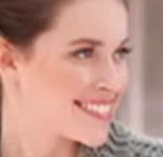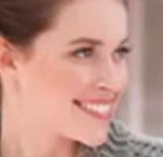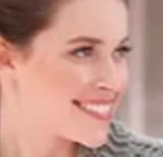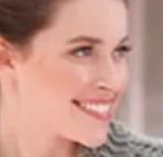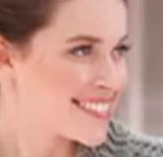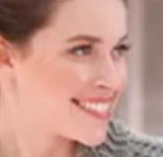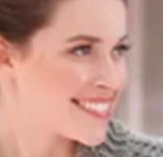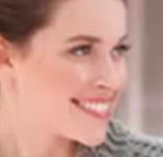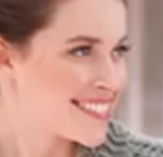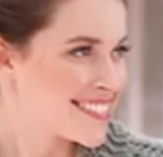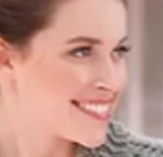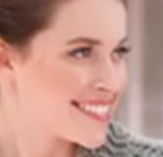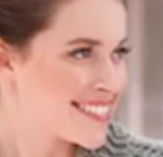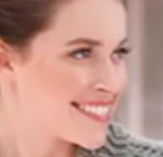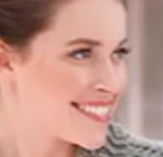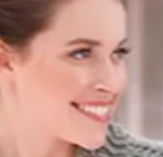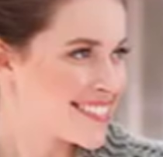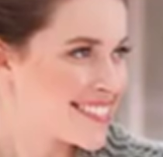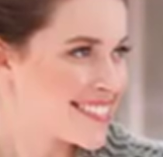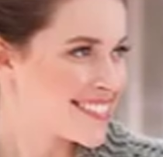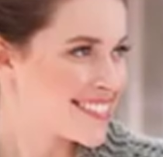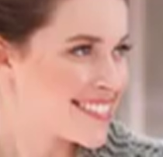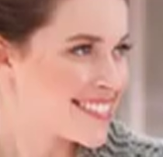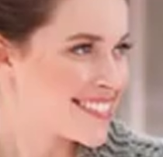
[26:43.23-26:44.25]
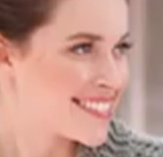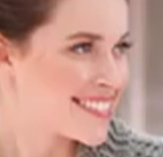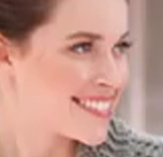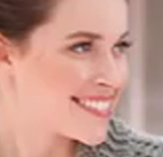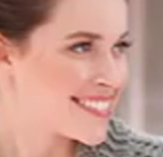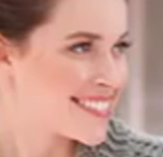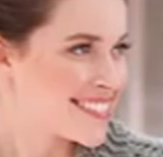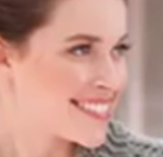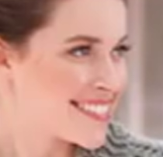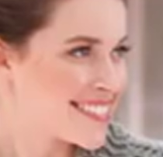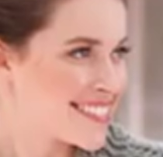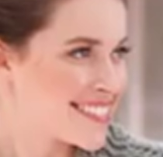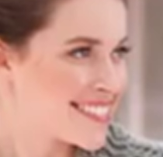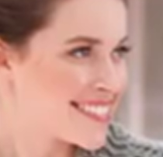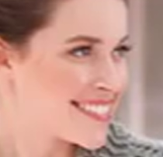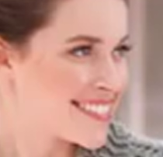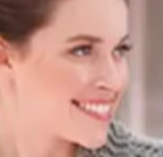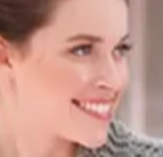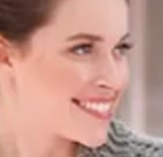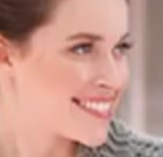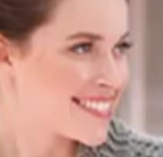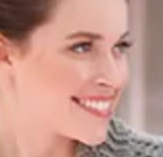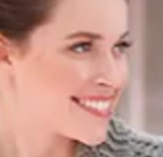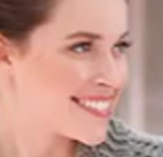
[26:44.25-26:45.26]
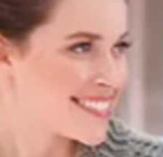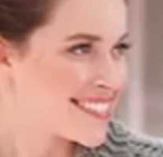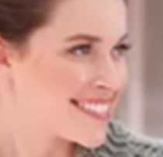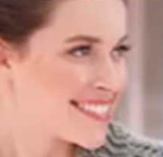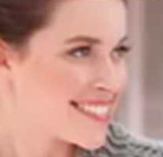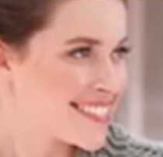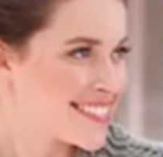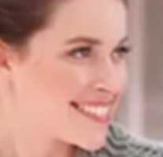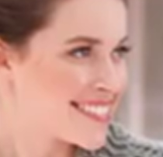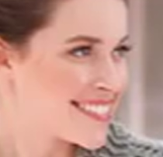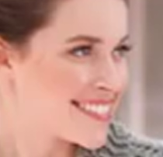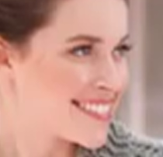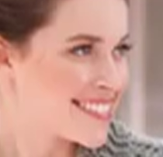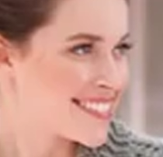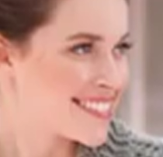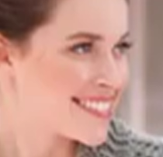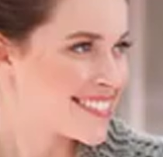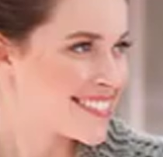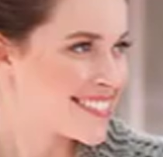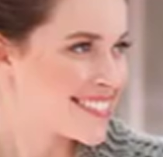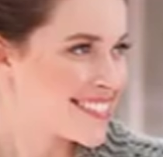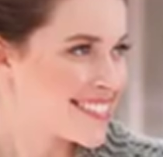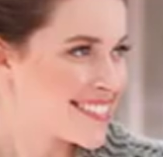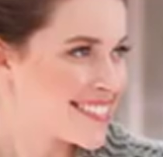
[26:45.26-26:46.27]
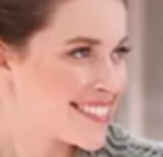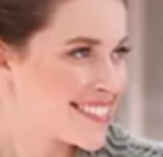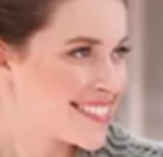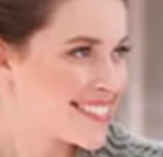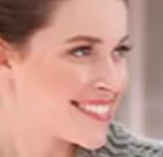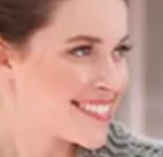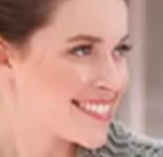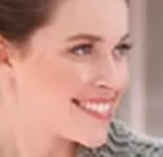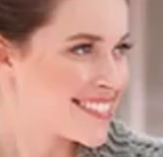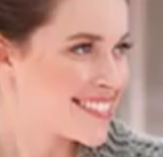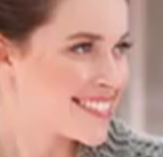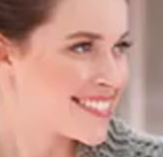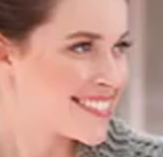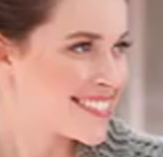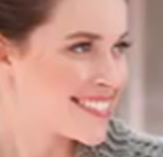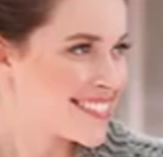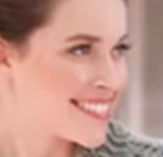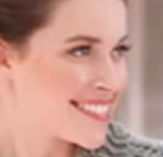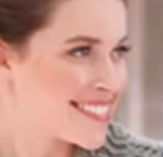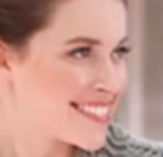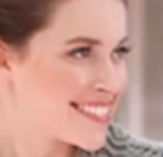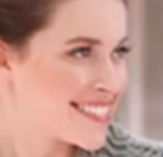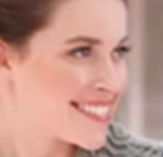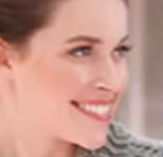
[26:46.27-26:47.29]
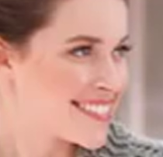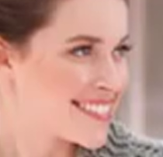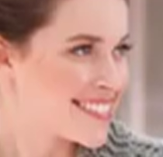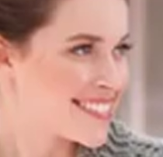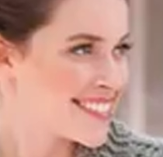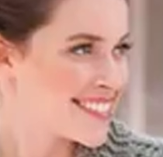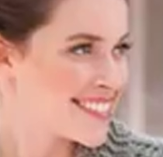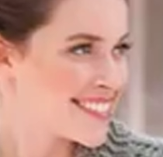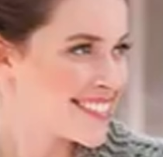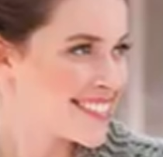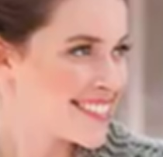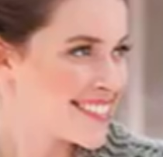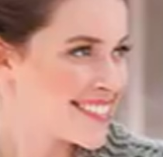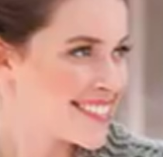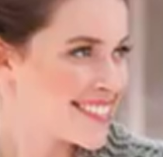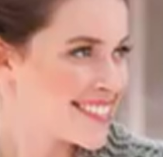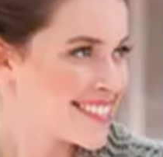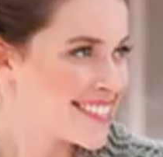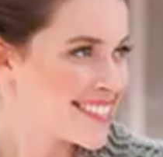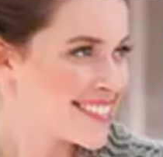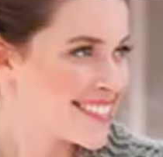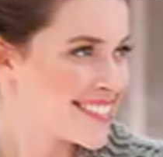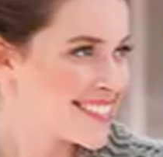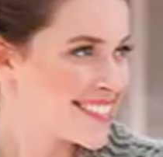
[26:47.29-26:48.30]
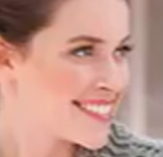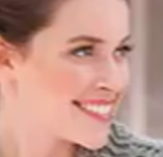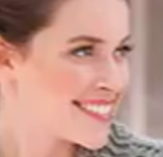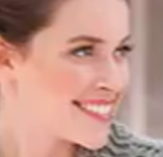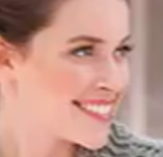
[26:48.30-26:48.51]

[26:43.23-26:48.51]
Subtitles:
No one is speaking in this clip.